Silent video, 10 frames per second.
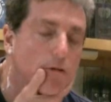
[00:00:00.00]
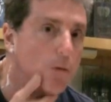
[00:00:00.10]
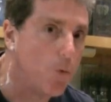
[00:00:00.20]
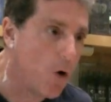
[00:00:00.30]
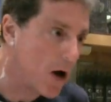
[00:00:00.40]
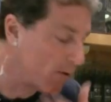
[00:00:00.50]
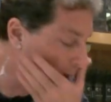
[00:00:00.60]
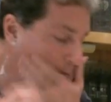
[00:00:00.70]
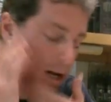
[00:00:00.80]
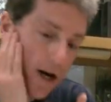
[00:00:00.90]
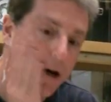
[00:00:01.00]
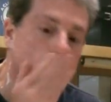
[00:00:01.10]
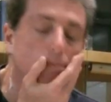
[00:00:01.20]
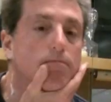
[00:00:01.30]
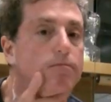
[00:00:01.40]
Some water up
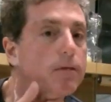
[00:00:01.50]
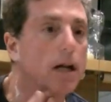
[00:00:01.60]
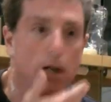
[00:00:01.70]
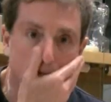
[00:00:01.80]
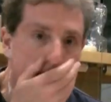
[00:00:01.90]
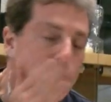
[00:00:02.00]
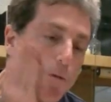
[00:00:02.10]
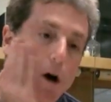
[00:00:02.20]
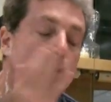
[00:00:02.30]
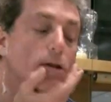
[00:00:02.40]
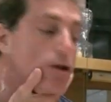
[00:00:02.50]
here, some water on